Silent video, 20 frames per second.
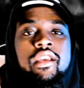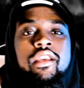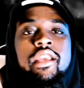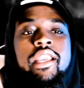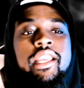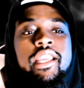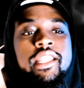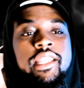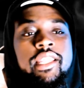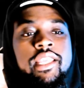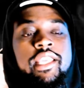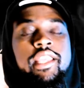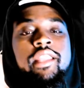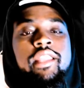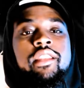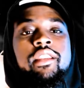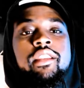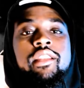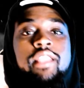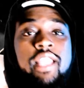And
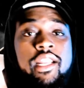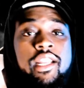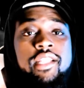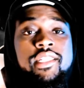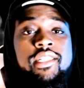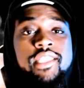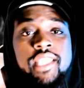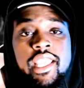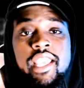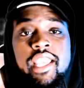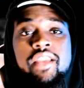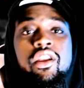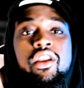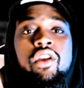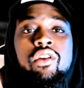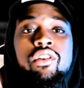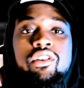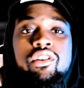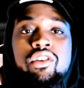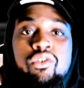then let us scan
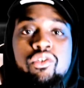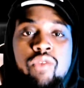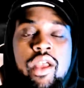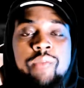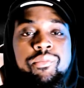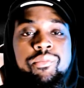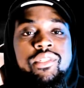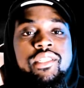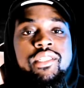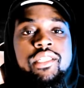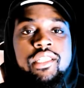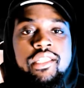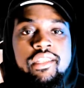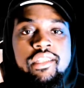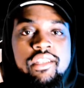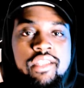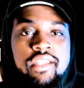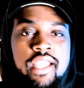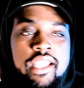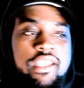our the rappers in there.
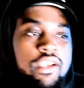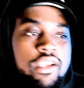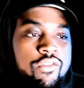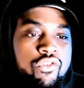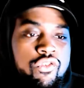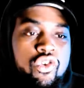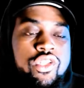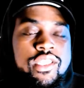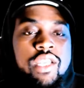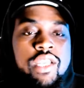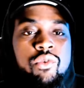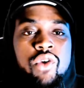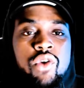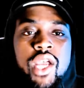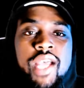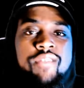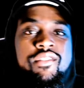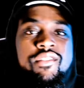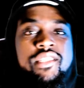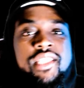Like, of course they won't
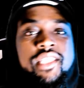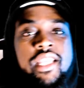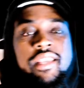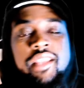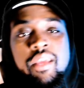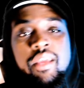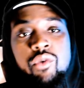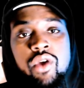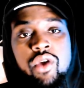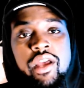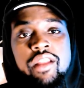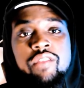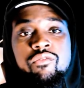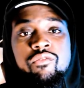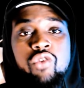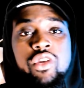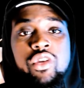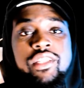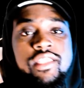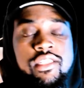have the same, they won't have the
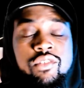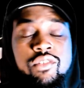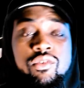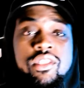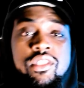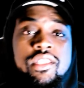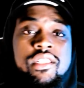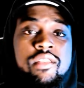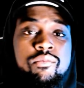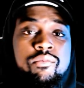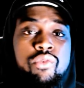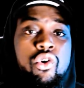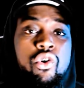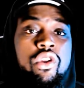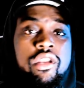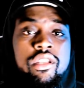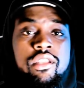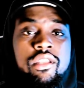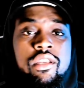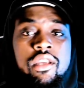voices, which is
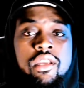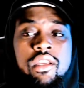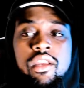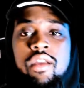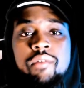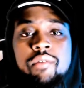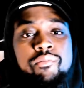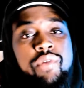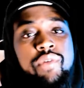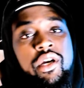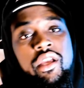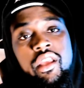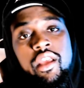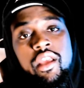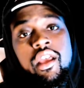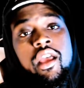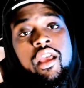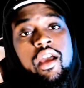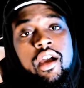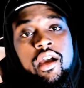important, but
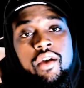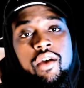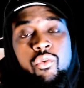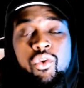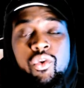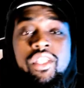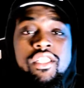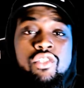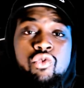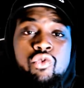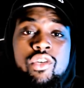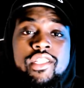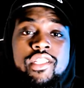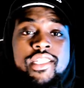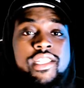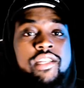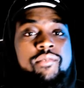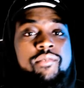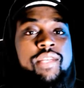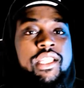we just want to
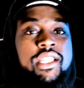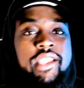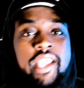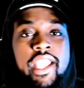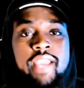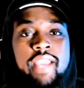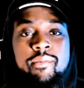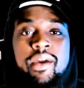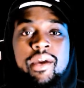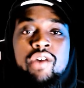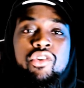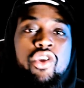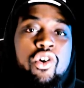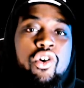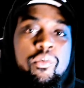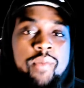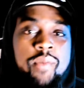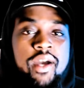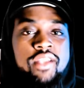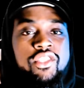see them in the game. I don't know
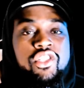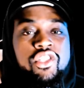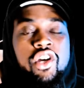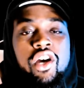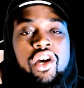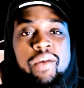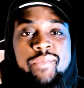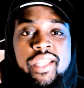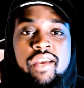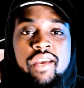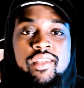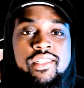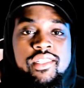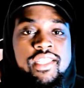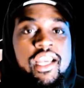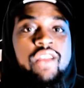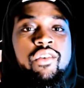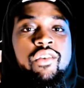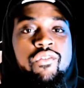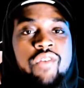about y'all, I'm down to
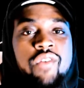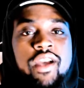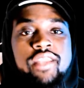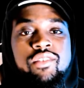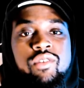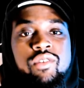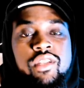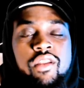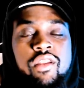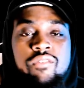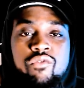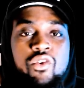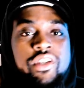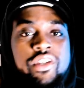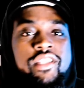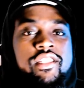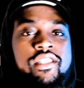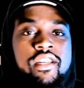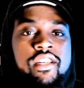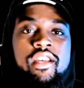sacrifice with their
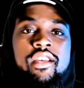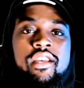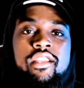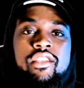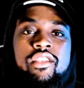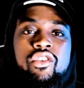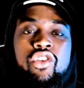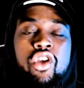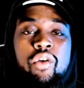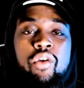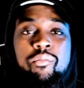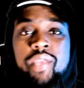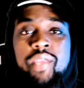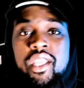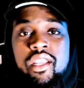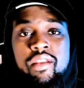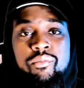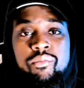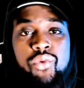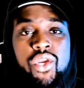voice, you know,
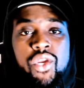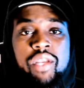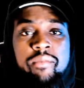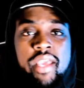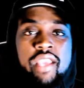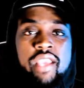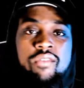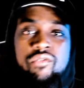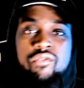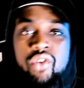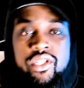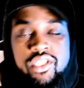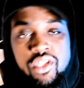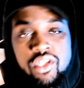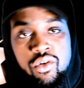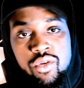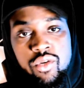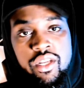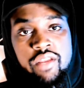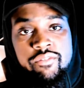being a pre-made voice or
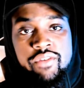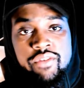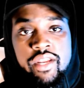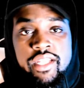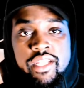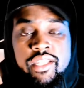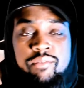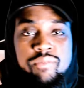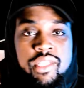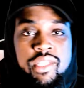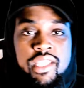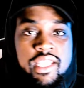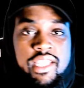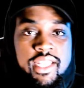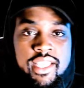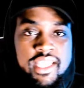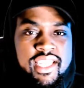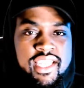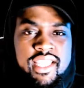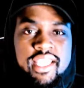whatever at the
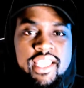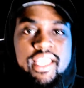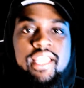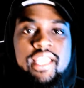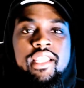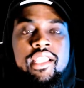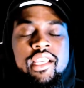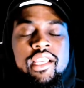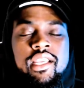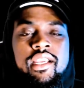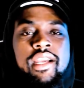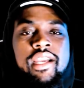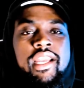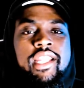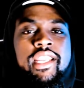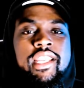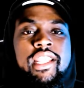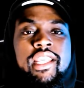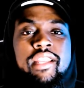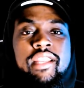beginning and end, and
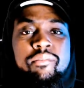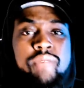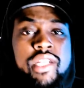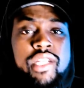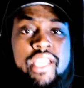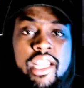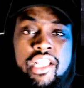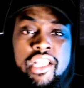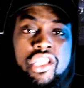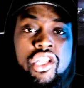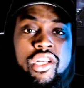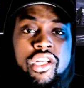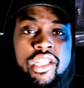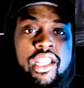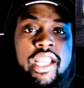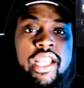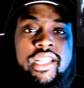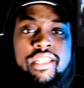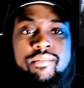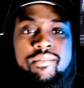then, but they look
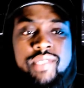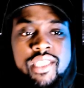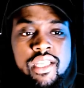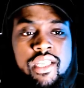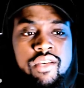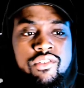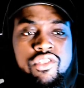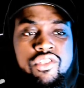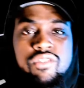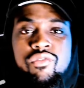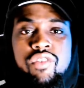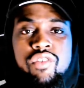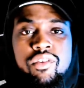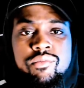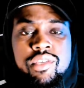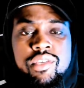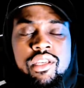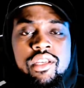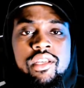like themselves, you feel me?